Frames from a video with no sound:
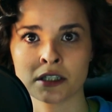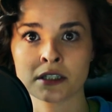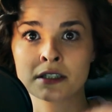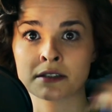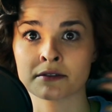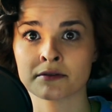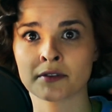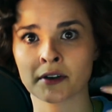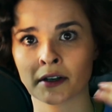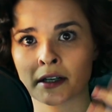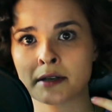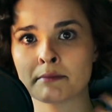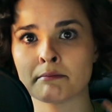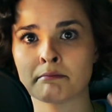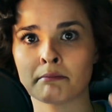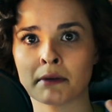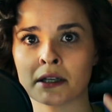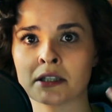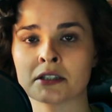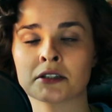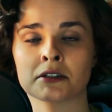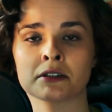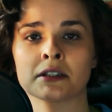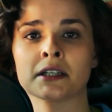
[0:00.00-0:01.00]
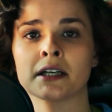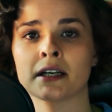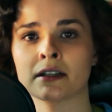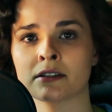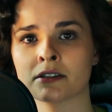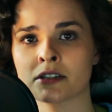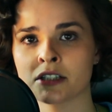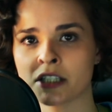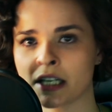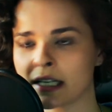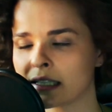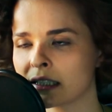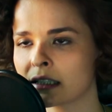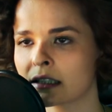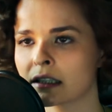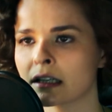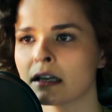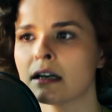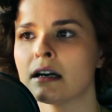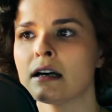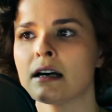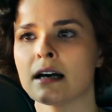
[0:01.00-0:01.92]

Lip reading: They're very mentally energetic,